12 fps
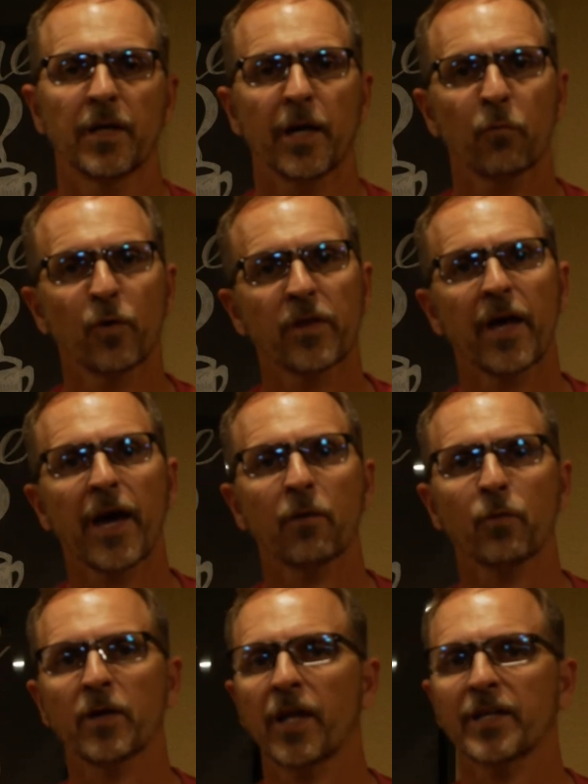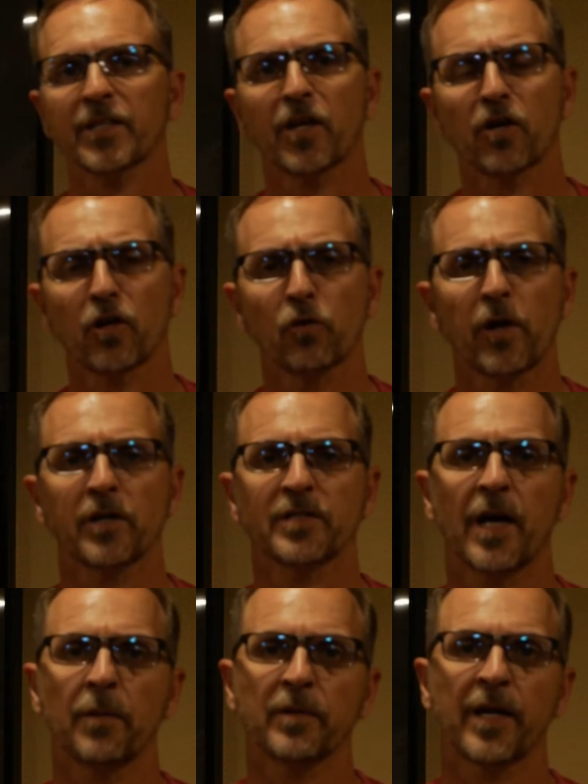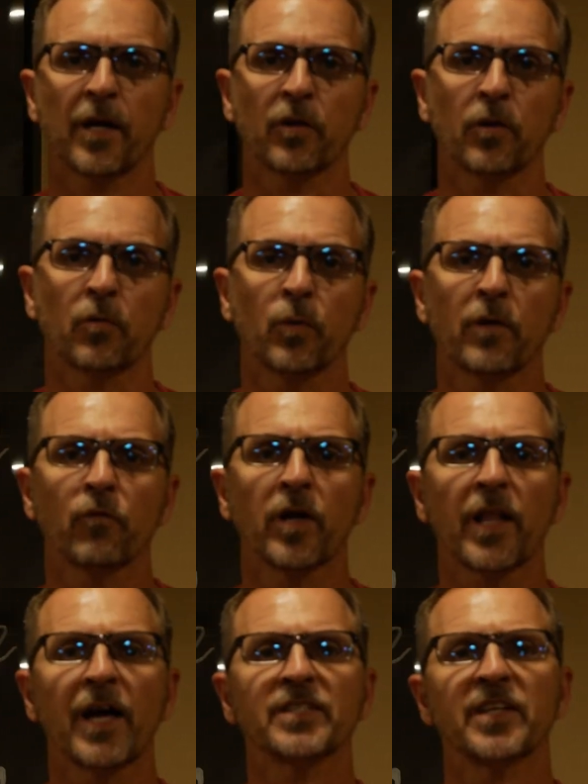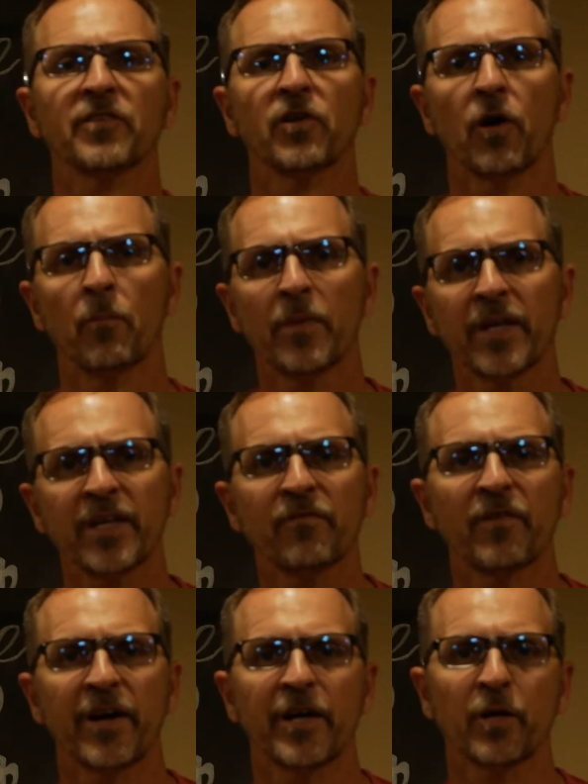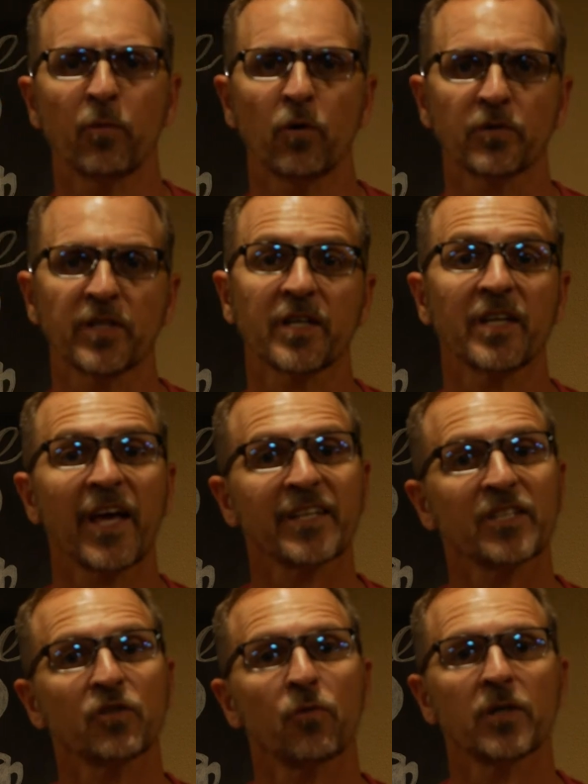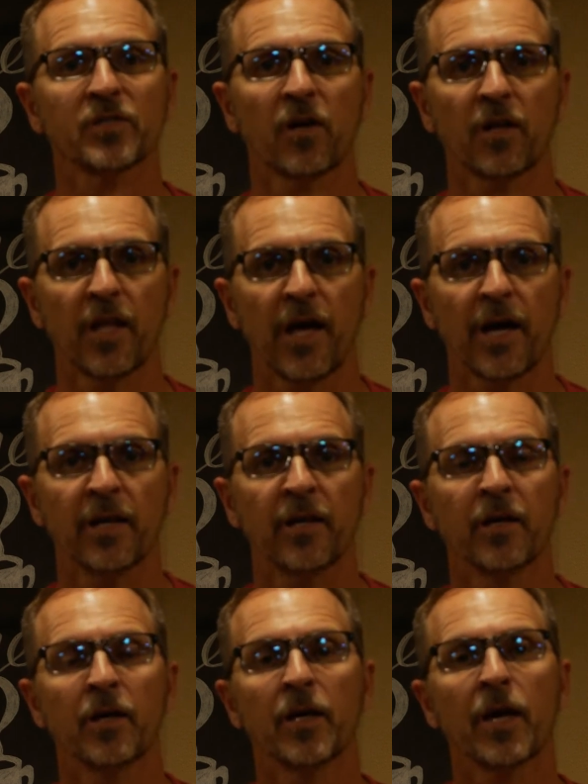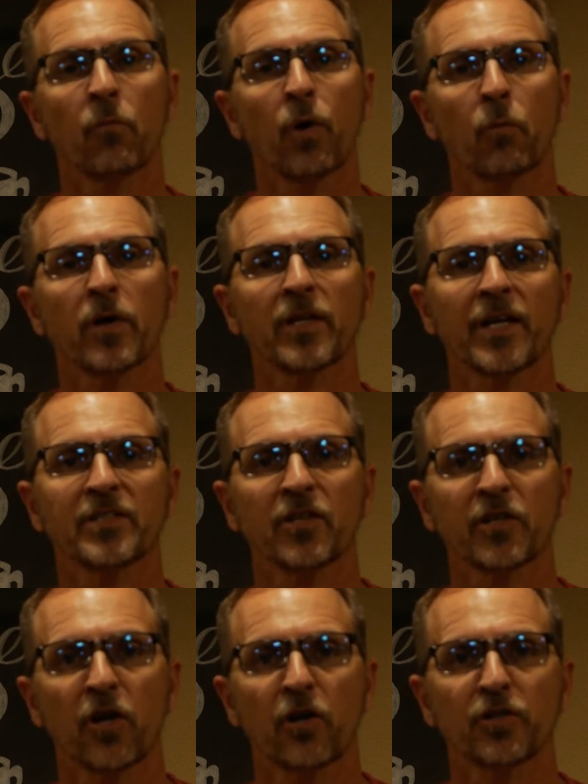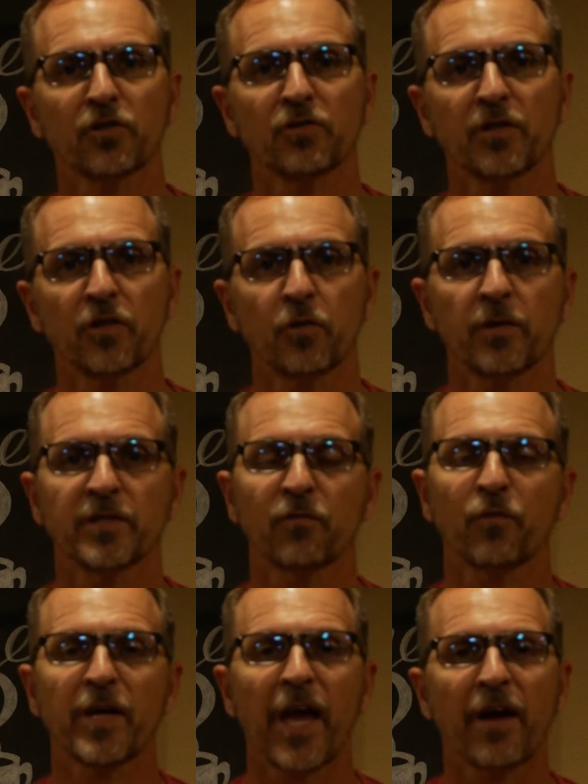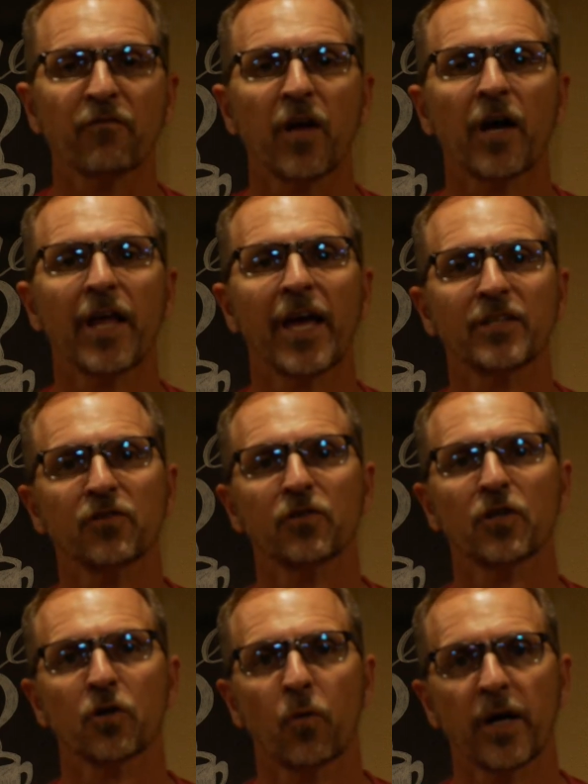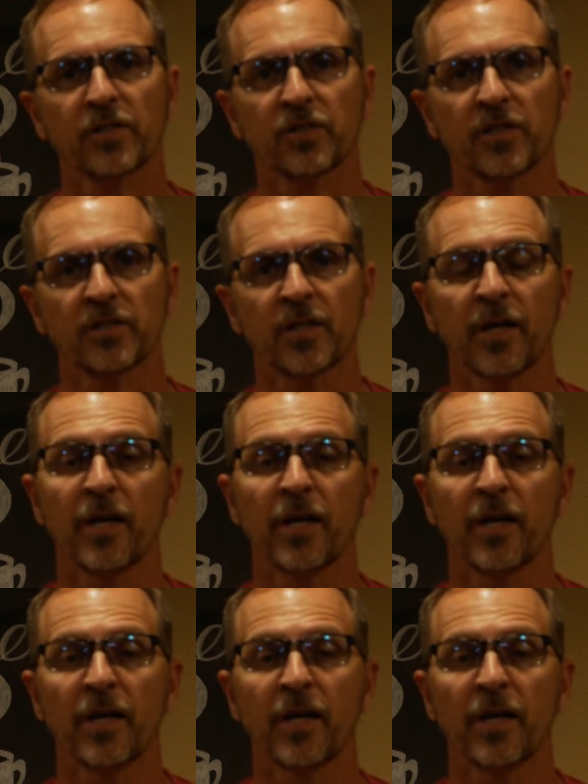And with that, we'd like to conclude our time together. We realize that there are many variables in connecting to us online. And what we'd like to encourage you to do is if we have not answered your questions,